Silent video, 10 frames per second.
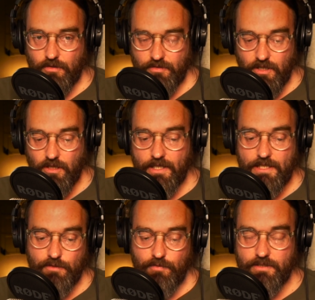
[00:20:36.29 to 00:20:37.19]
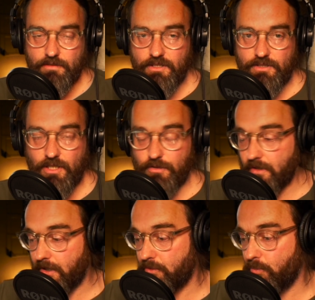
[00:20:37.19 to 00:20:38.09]
on the unlikely event that you
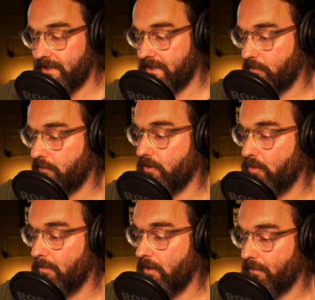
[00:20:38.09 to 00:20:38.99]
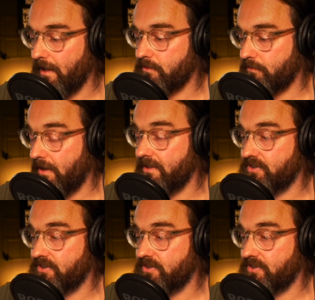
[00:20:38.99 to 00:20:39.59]
don't know, we did a film on that very